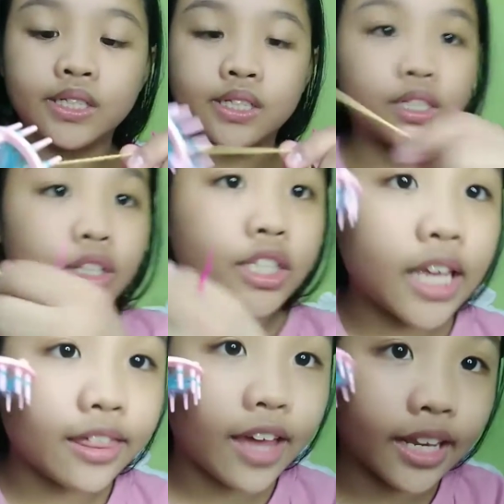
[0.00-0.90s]
So just
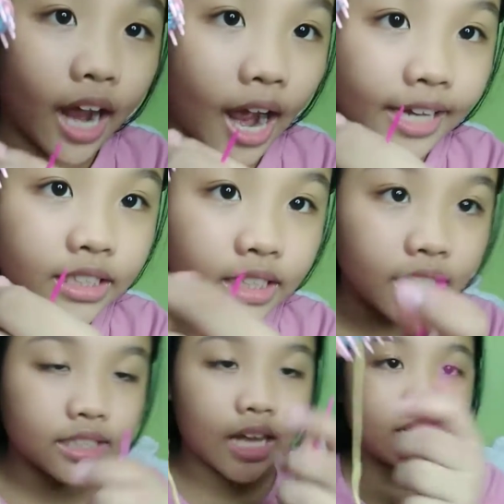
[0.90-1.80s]
like that, guys,
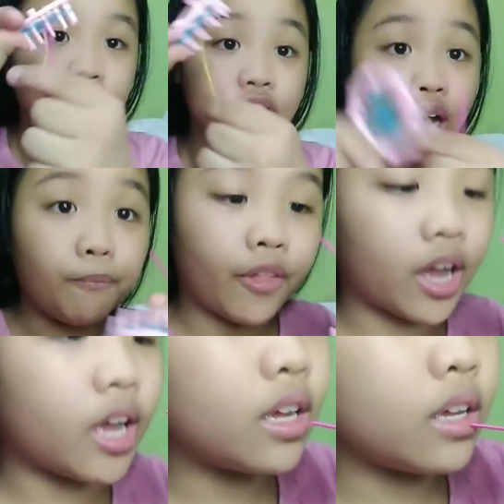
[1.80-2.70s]
it's at the top
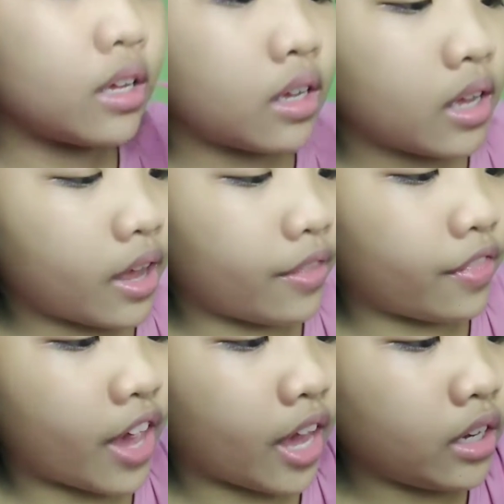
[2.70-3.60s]
now, and
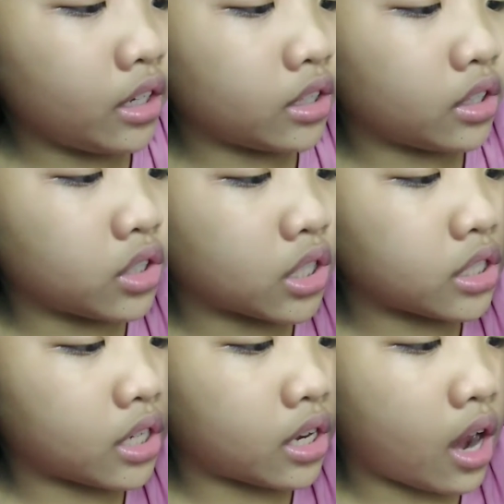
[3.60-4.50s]
then you
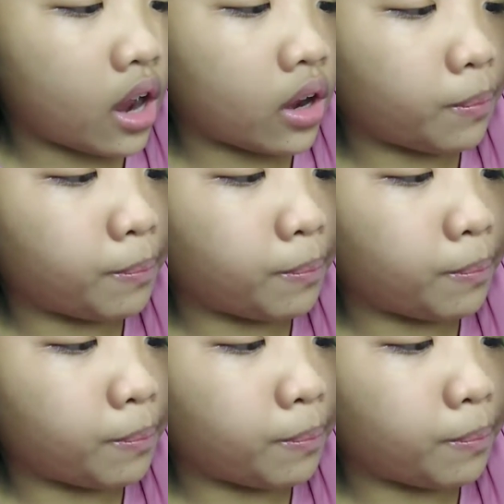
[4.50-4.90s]
just gonna